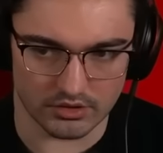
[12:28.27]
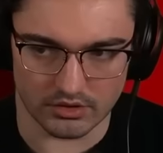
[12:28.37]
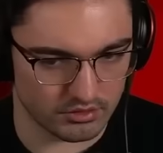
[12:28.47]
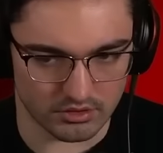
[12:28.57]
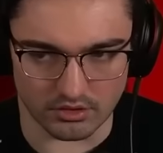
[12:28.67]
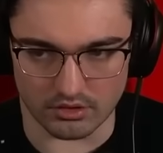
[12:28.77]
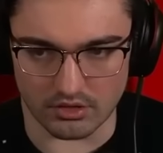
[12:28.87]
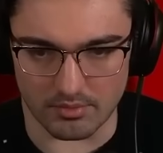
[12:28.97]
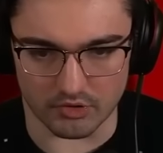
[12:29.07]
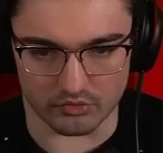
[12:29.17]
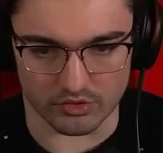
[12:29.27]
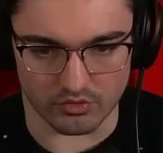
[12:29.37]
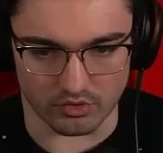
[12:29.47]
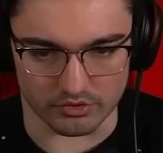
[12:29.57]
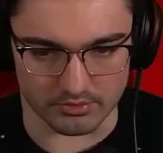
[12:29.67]
I'm going to
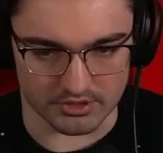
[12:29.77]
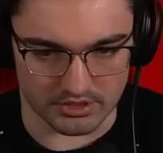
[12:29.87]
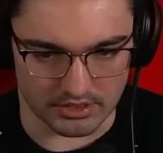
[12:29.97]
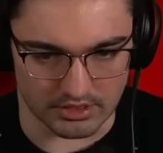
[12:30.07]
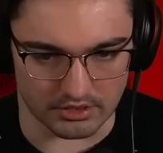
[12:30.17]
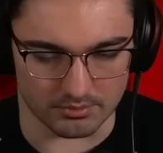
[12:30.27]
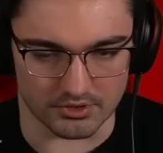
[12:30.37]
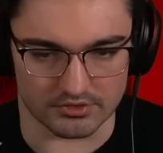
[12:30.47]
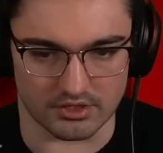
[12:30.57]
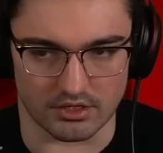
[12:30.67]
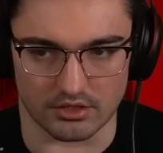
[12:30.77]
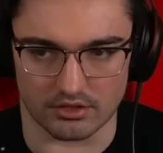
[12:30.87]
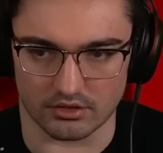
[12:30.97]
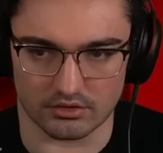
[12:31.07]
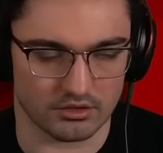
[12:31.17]
re-roll as much as I can up this side, I
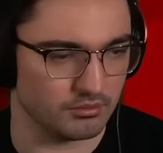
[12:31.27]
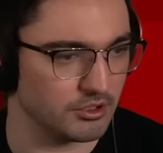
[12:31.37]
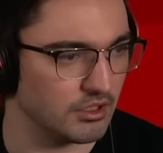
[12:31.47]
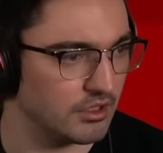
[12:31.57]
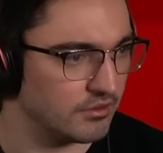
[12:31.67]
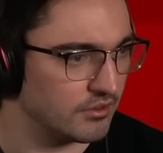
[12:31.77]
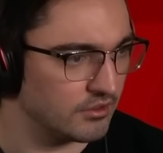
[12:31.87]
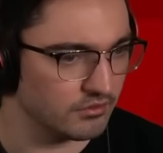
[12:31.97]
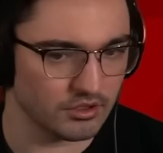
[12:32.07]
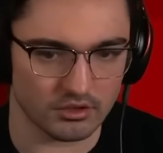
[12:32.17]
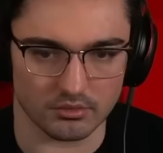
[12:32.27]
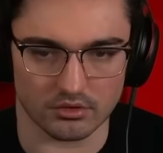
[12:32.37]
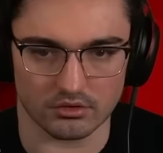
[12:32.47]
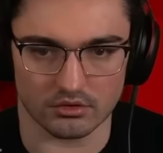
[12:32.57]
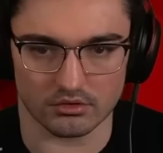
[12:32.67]
think. That'll be the highest odds of getting one.
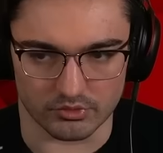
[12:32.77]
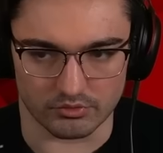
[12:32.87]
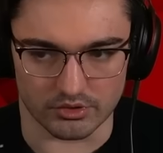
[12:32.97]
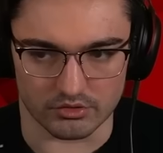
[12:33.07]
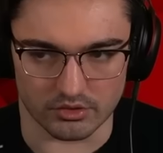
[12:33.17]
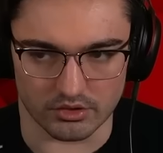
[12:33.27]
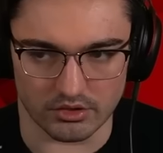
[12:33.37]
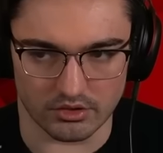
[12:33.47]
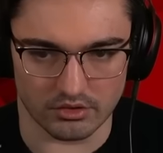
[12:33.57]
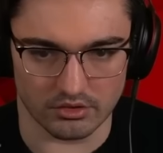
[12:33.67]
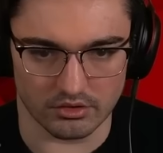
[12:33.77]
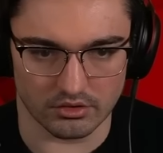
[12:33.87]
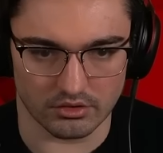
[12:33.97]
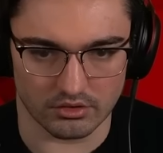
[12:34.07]
We redraw here.